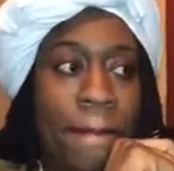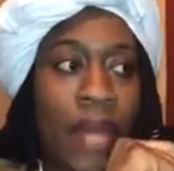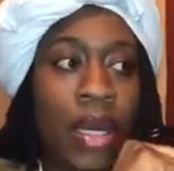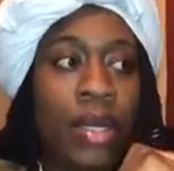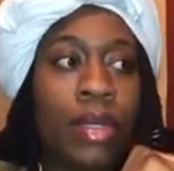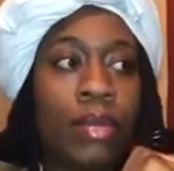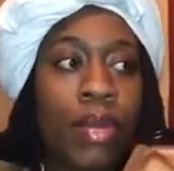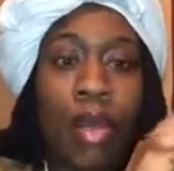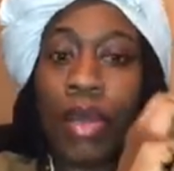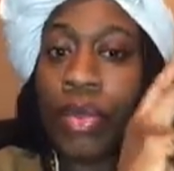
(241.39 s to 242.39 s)
Um,
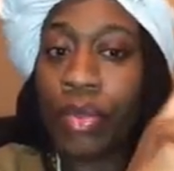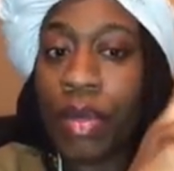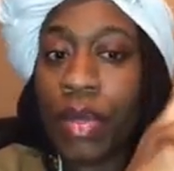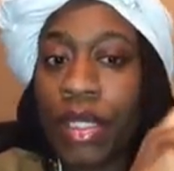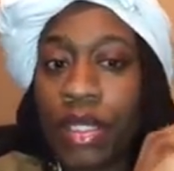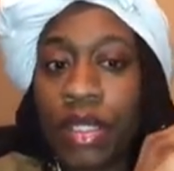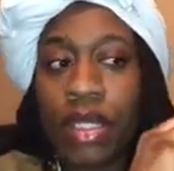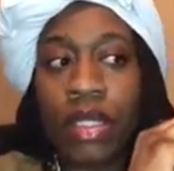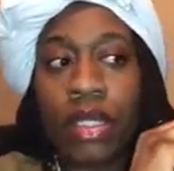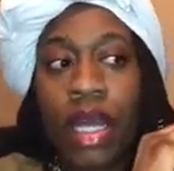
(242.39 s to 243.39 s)
I run three
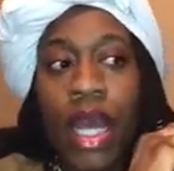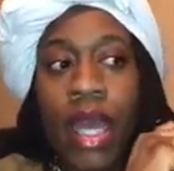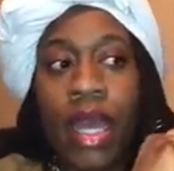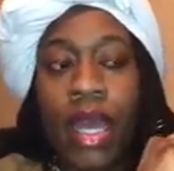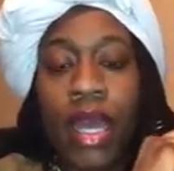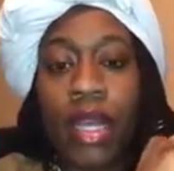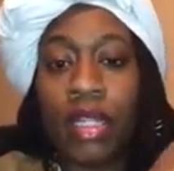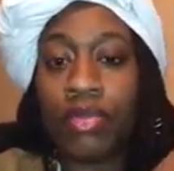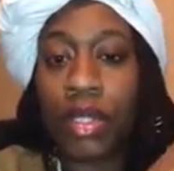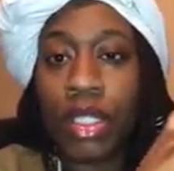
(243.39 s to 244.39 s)
businesses, and it's
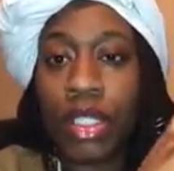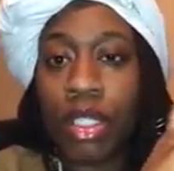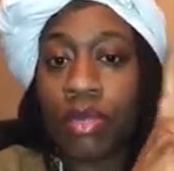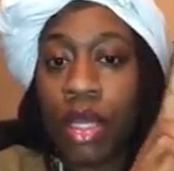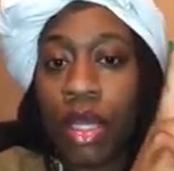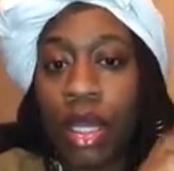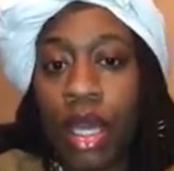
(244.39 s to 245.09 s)
really just me